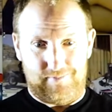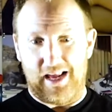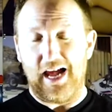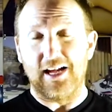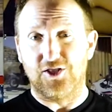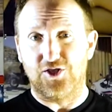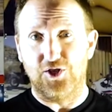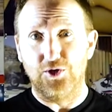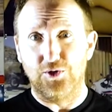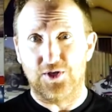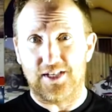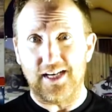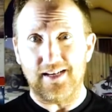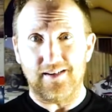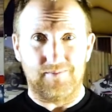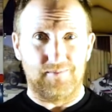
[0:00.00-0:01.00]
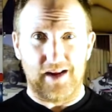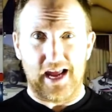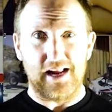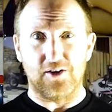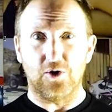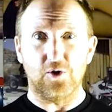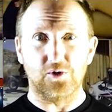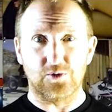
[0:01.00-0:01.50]
has used it
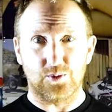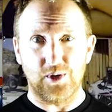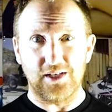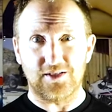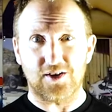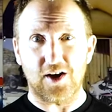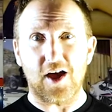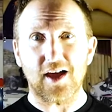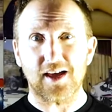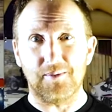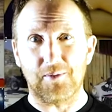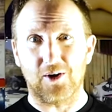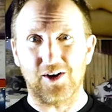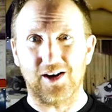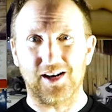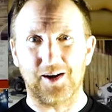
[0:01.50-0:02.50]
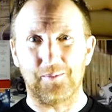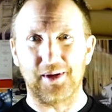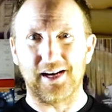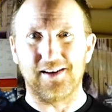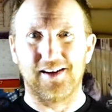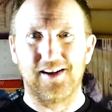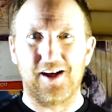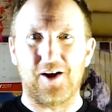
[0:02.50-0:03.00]
and knows what he's talking about a little
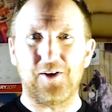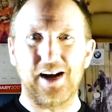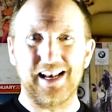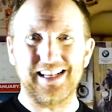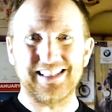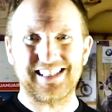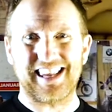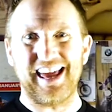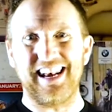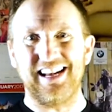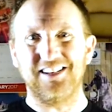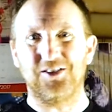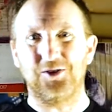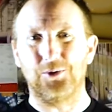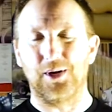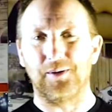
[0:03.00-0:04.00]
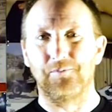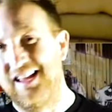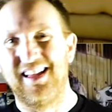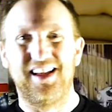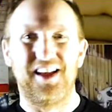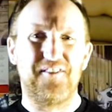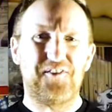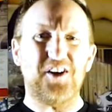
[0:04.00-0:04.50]
bit. All right, let's get into it.
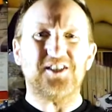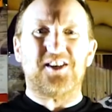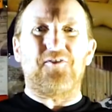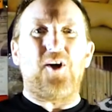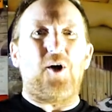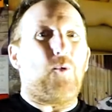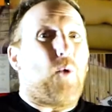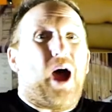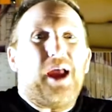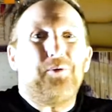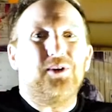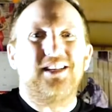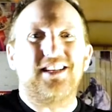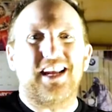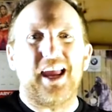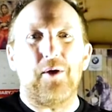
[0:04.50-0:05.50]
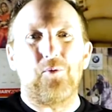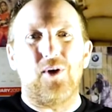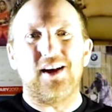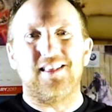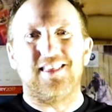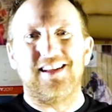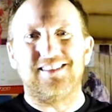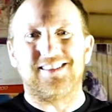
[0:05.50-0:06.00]
First of all, why would you get one
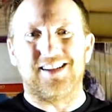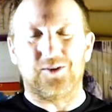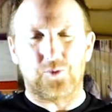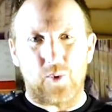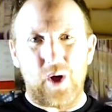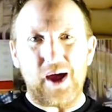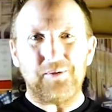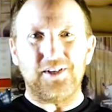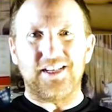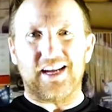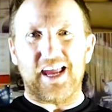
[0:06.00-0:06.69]
of these things? Why would you